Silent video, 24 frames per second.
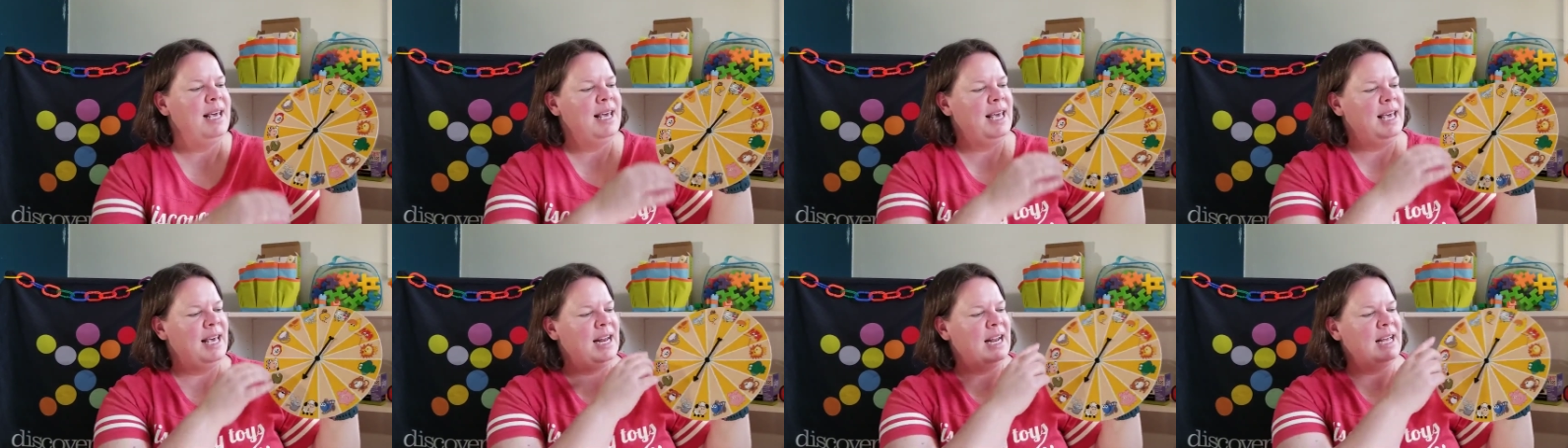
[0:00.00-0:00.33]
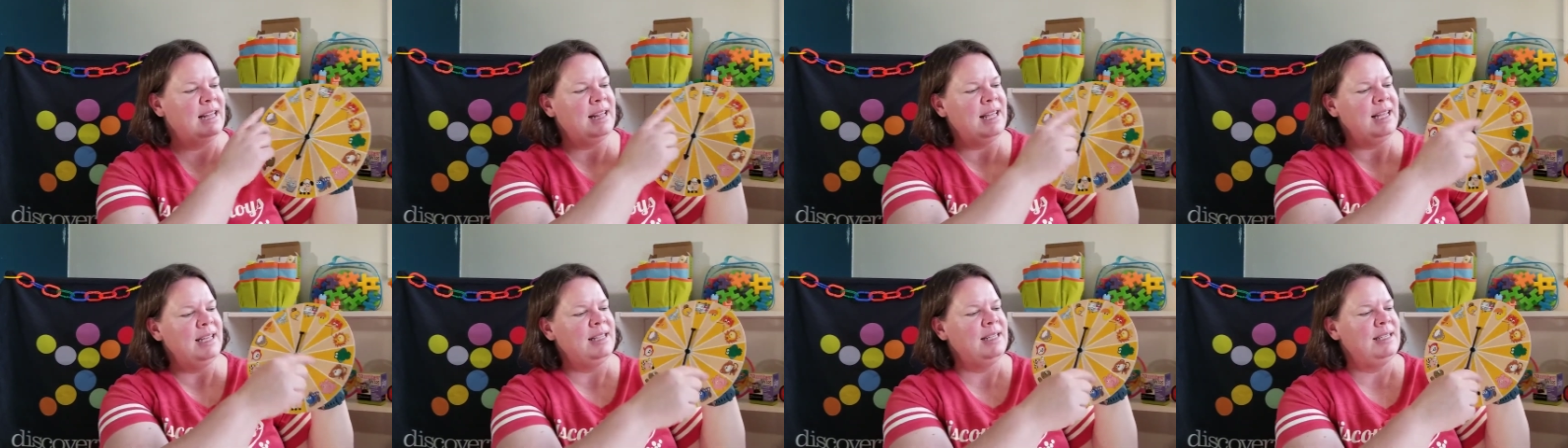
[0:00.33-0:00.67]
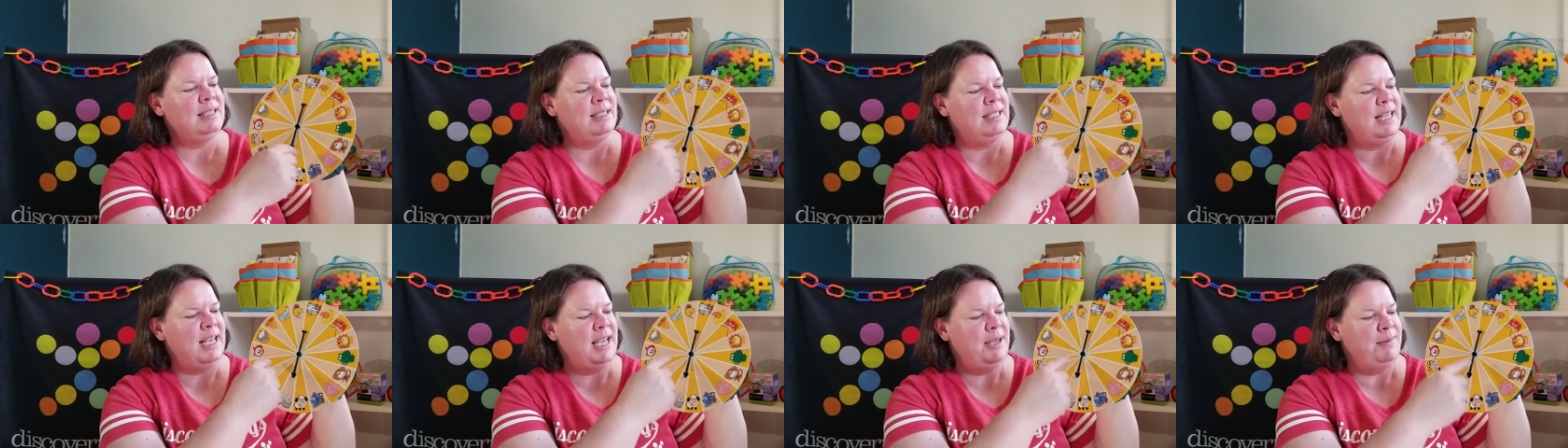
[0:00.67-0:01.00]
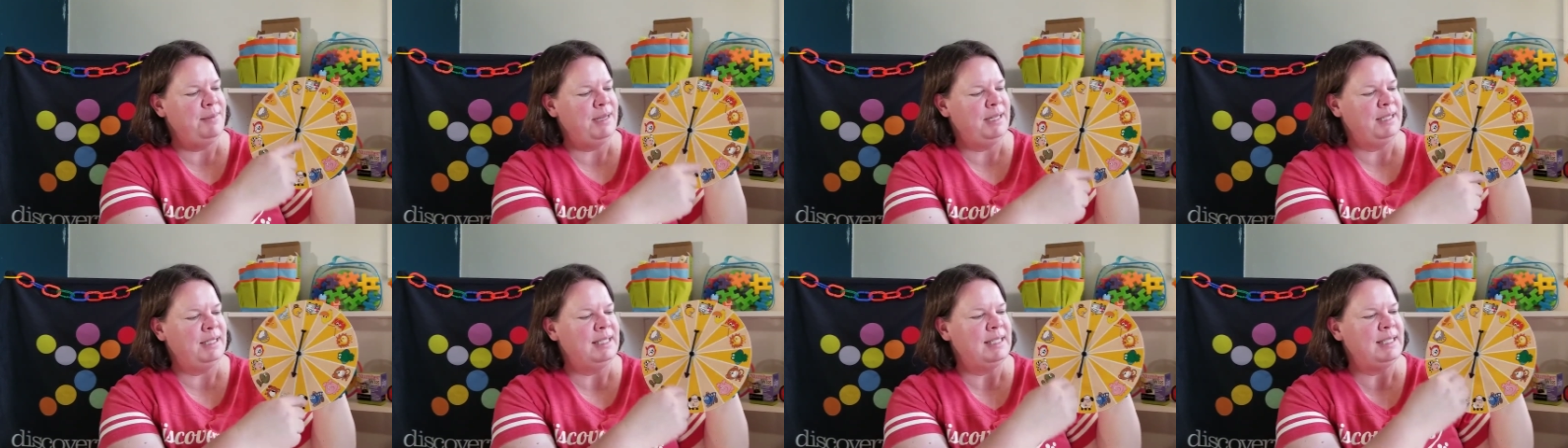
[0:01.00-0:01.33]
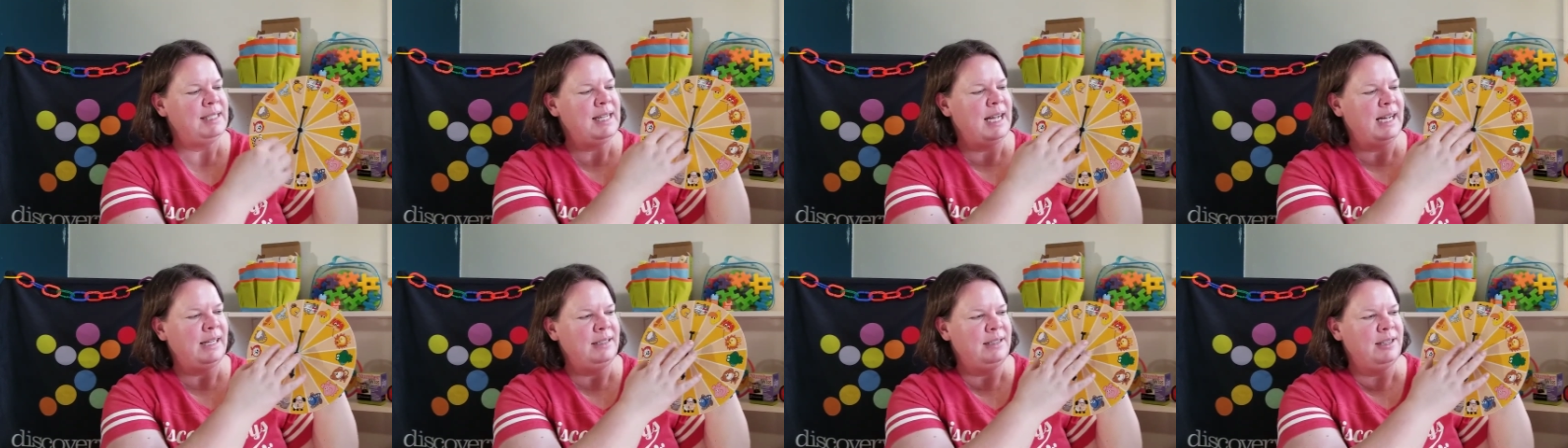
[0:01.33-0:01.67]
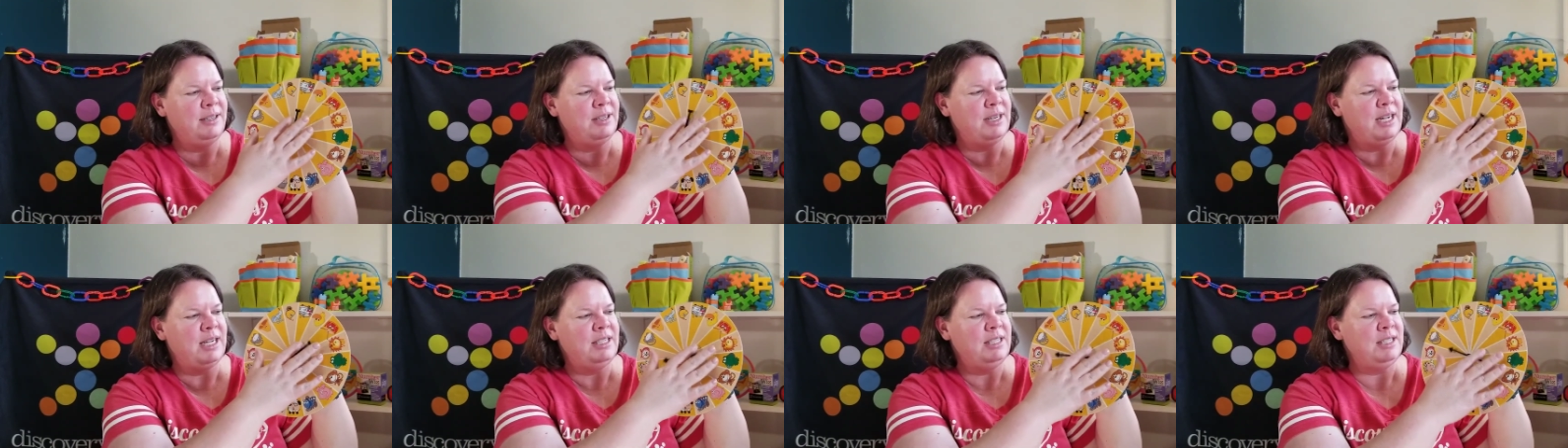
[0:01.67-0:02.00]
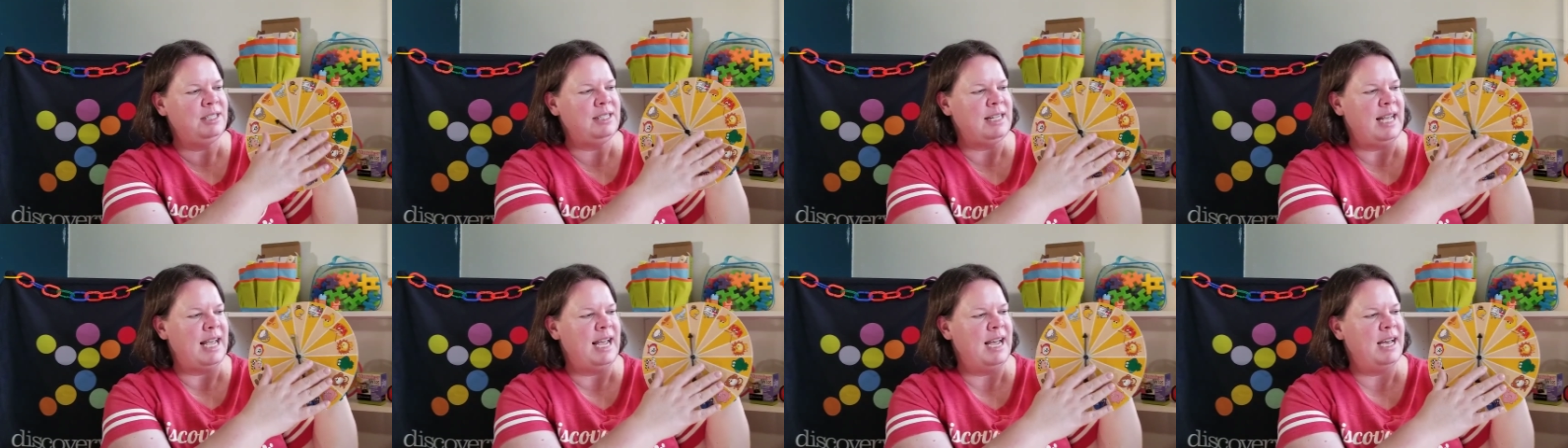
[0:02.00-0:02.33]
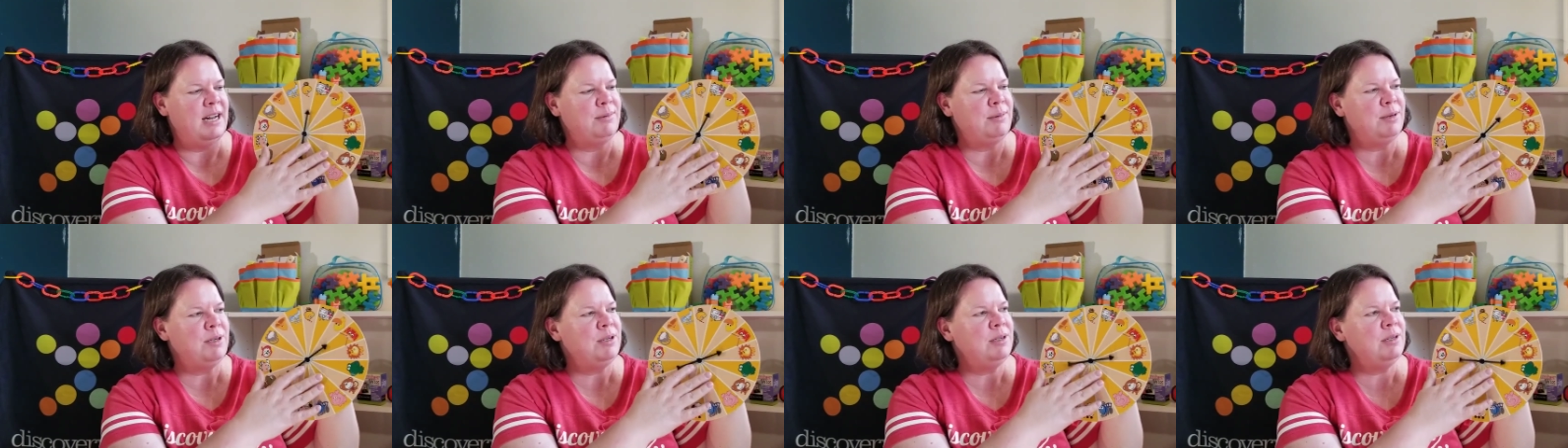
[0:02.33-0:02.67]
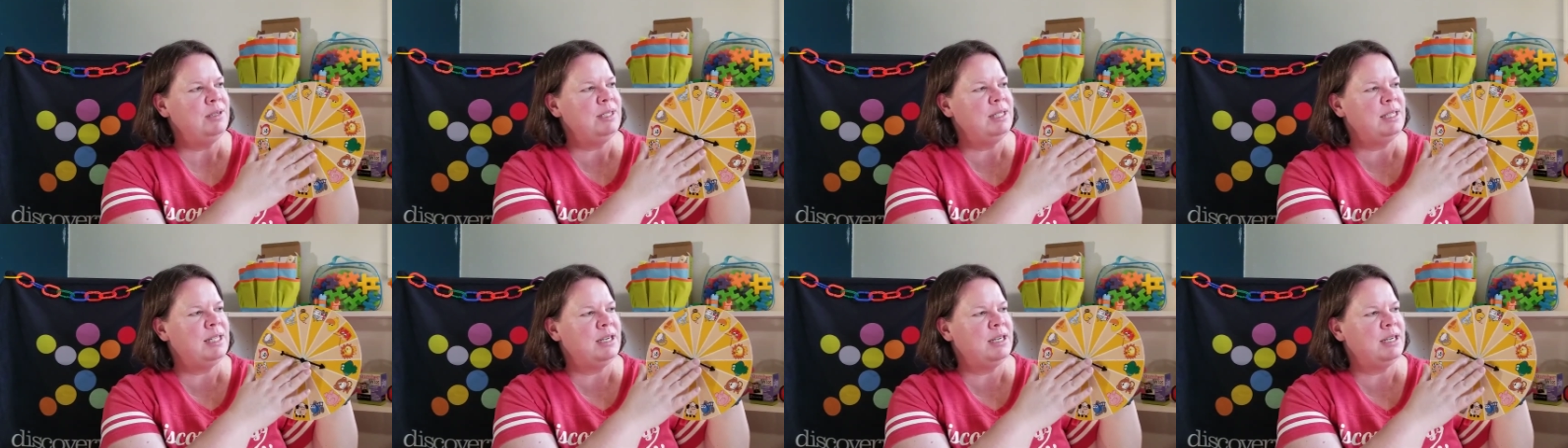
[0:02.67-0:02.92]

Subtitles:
And I like this game because they're not just animals,